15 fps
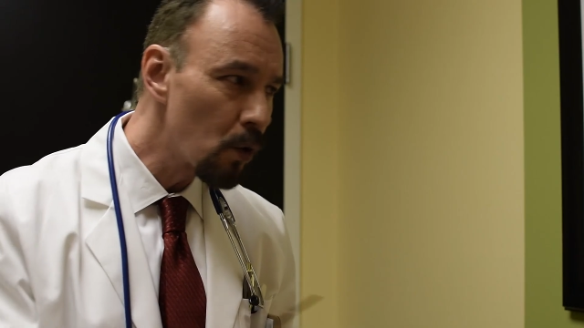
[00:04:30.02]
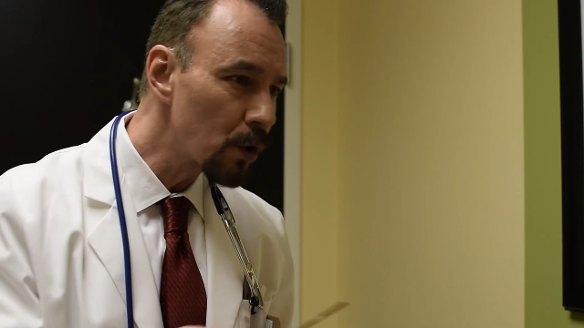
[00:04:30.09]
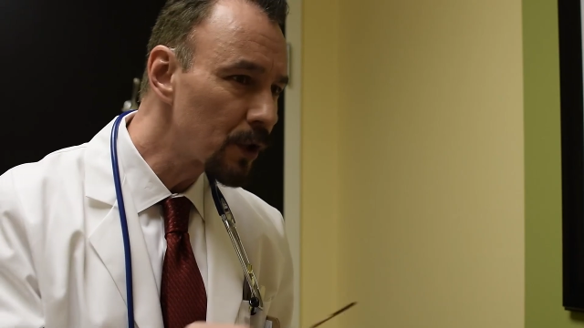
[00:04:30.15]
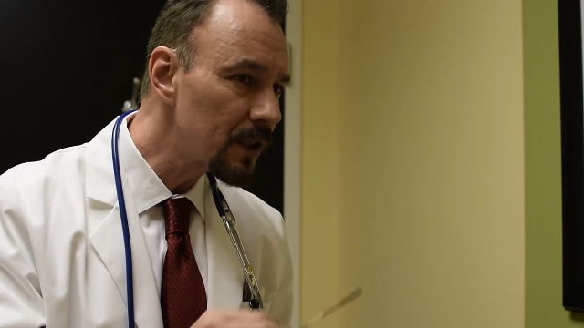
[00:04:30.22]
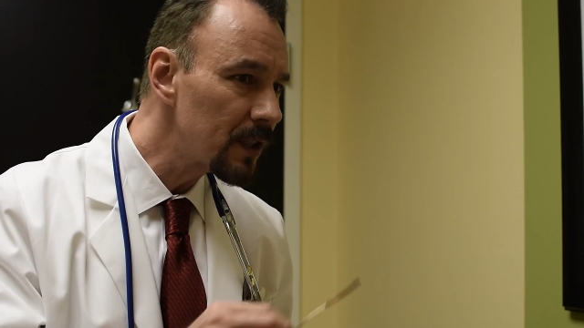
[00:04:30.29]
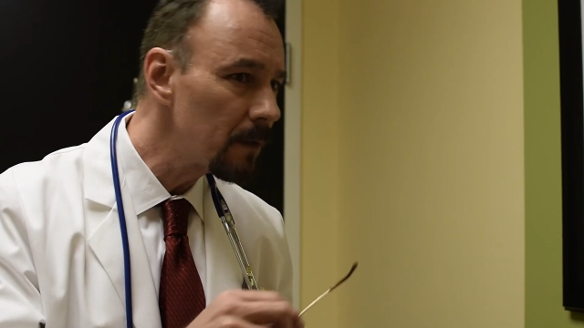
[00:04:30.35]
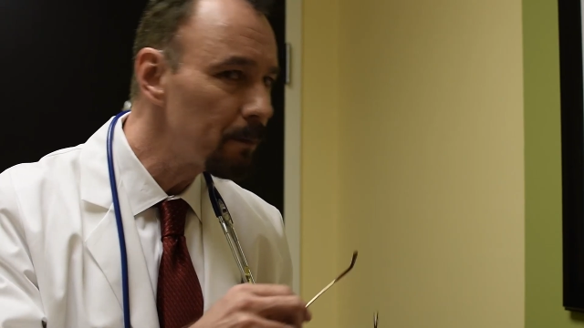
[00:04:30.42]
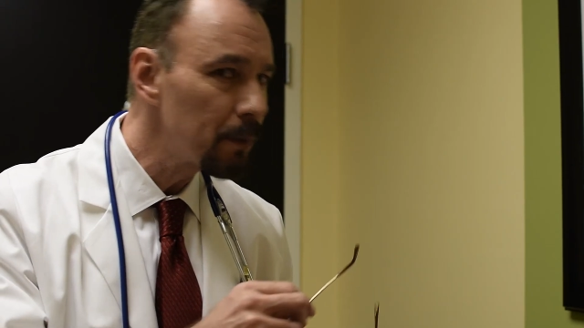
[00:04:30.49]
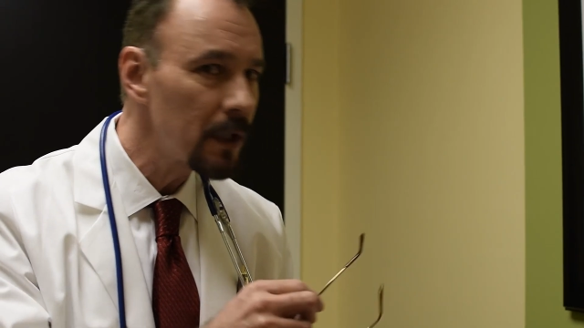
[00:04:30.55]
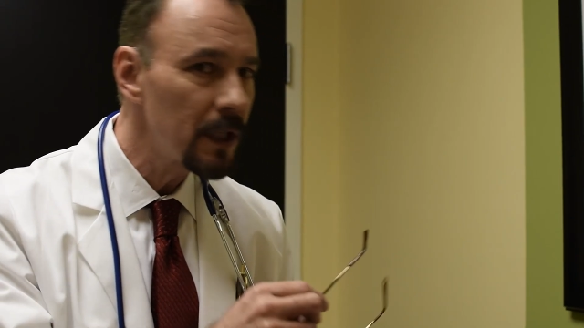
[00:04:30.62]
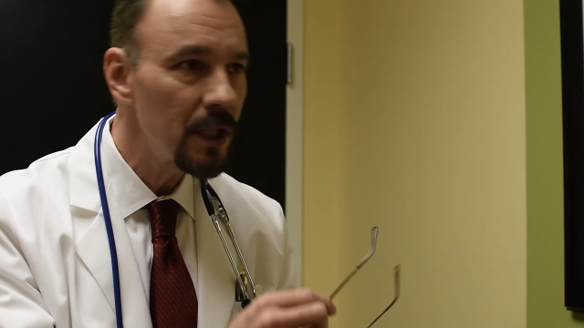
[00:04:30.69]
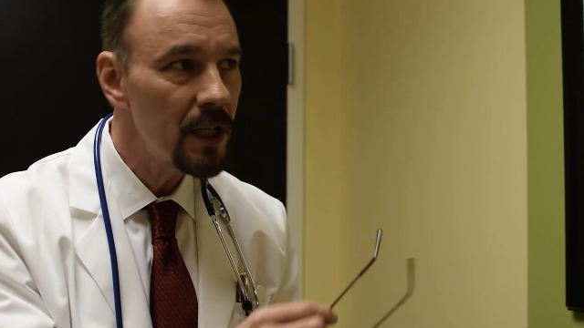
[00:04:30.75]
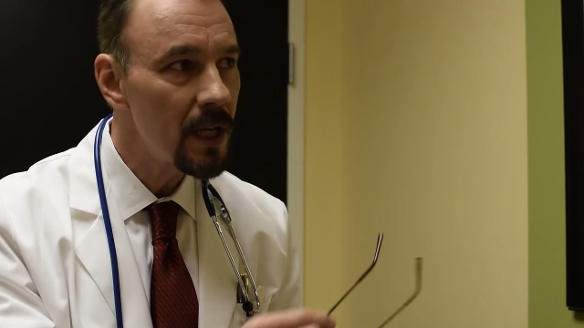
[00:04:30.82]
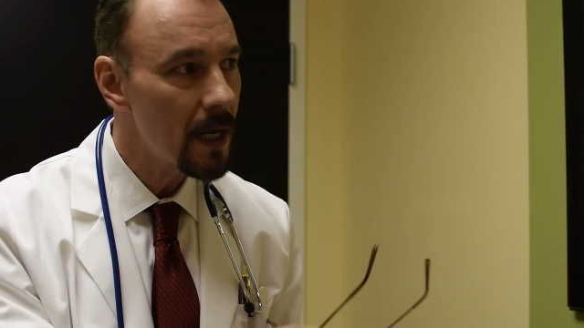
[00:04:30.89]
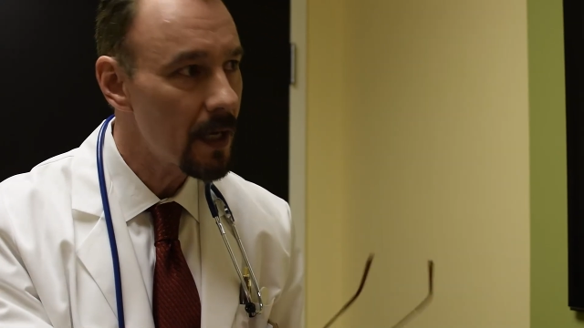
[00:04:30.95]
or
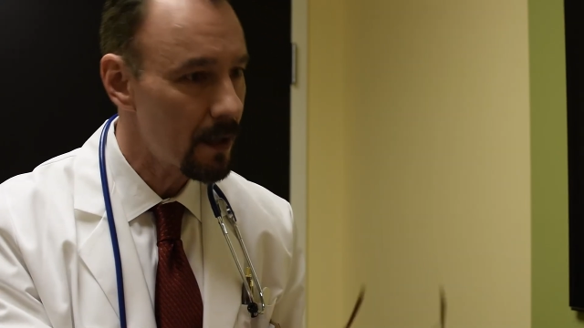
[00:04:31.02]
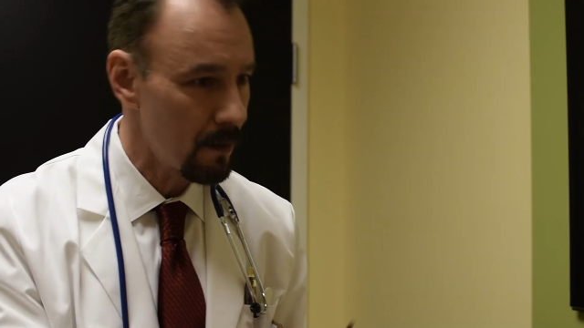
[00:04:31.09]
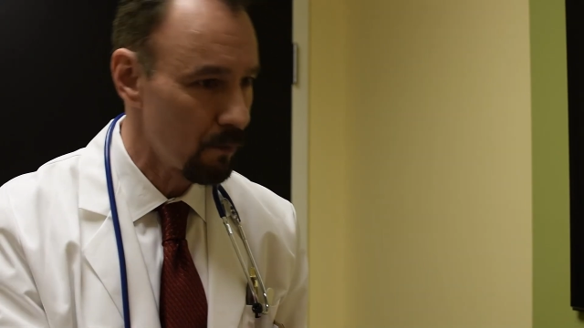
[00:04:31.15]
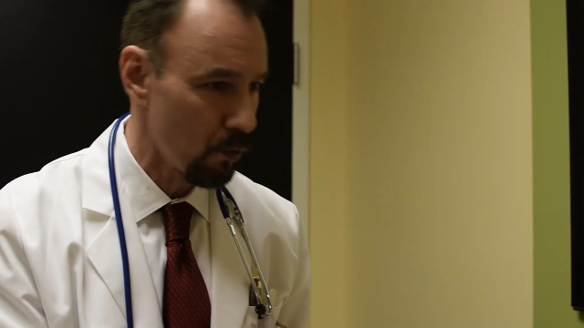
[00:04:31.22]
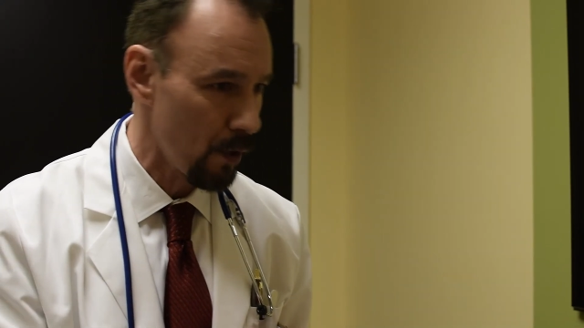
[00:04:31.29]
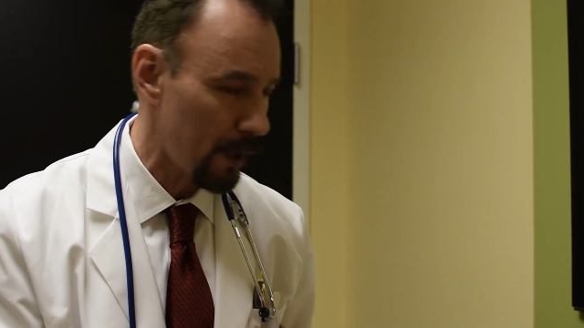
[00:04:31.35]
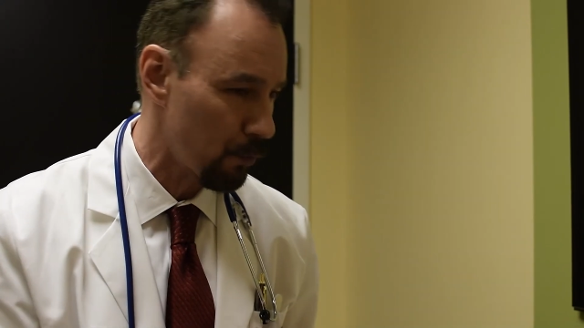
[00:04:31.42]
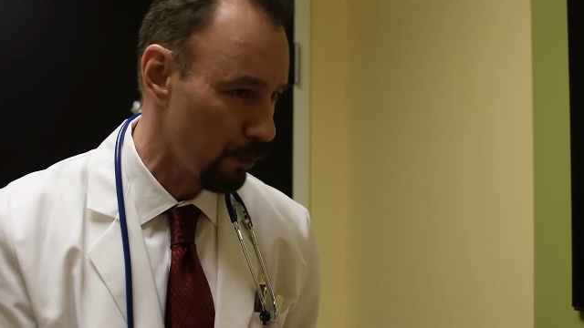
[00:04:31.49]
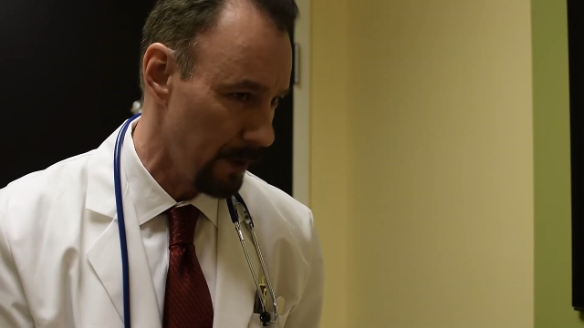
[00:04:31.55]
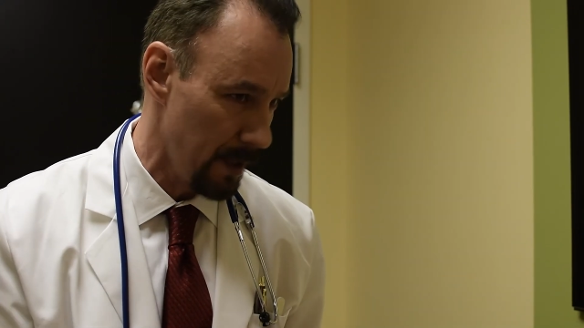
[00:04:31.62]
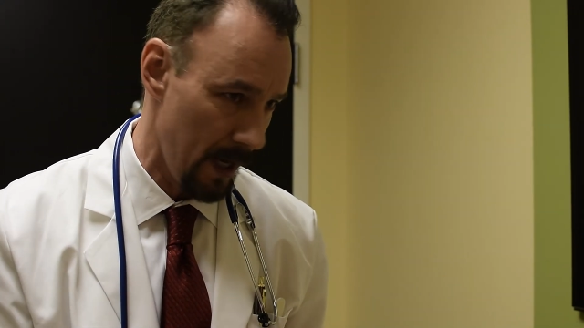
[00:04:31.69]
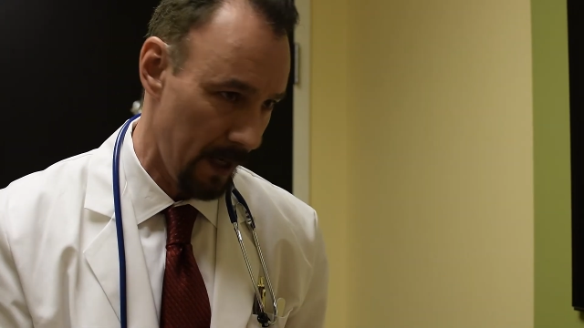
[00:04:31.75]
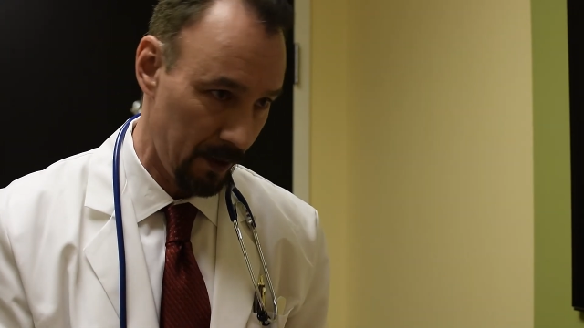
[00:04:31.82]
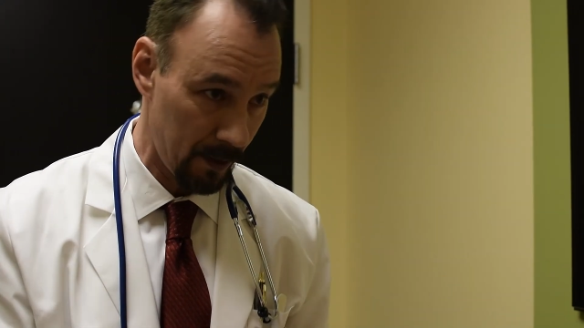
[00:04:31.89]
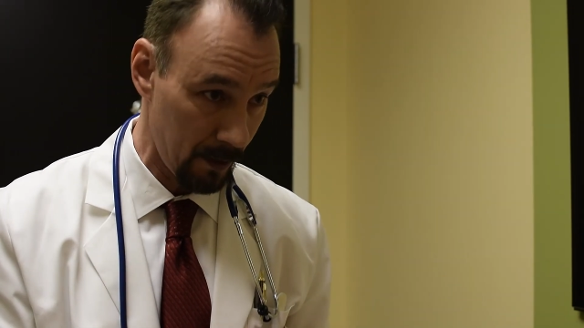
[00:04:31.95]
simply take them
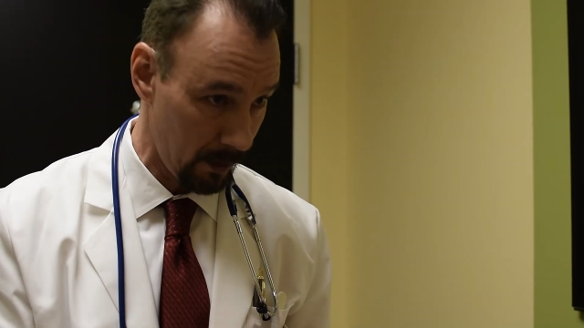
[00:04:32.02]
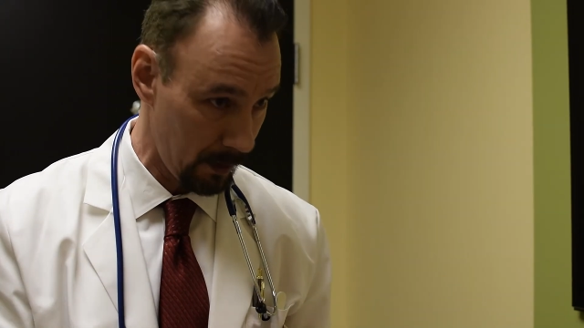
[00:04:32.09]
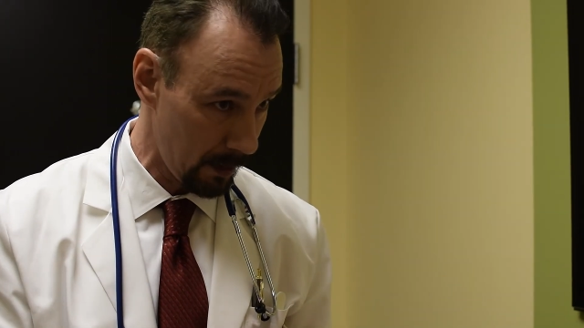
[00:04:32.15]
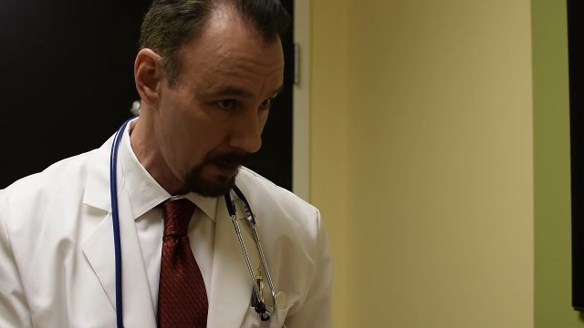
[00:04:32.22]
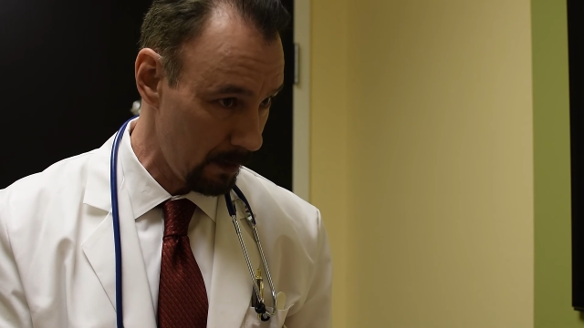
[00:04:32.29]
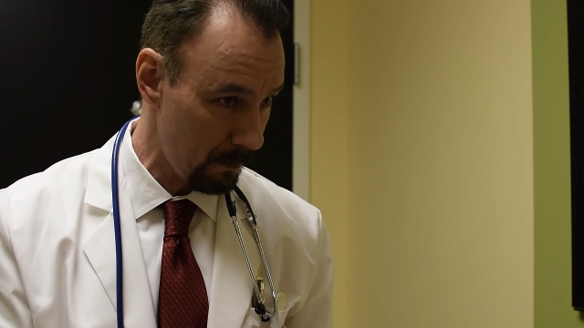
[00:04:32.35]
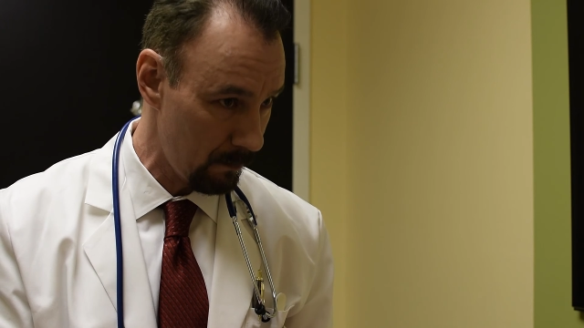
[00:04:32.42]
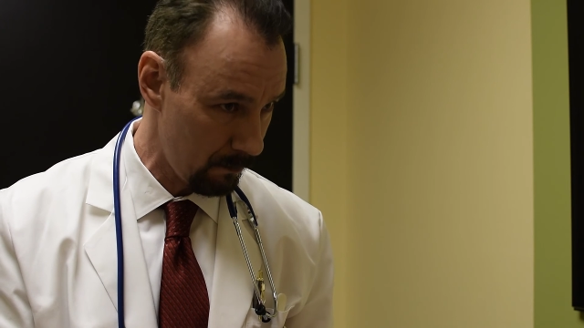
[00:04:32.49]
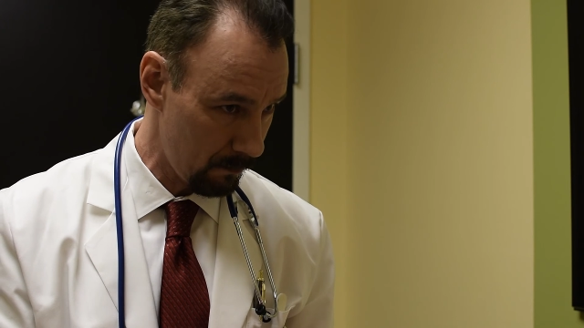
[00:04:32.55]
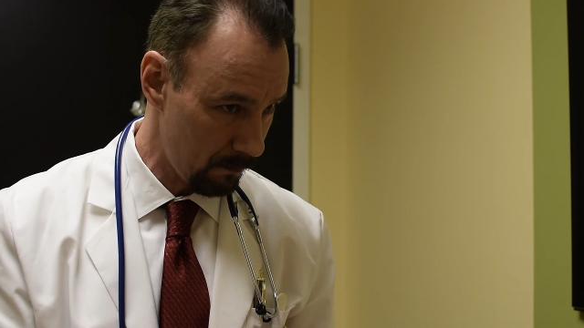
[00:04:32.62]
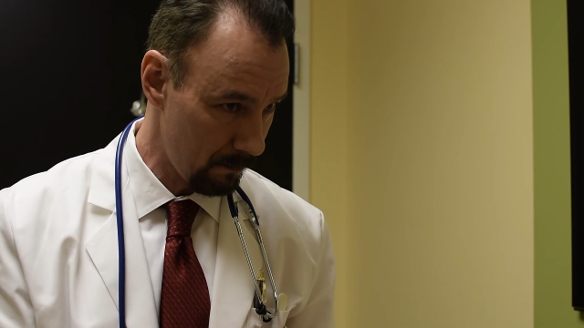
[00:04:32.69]
recreationally.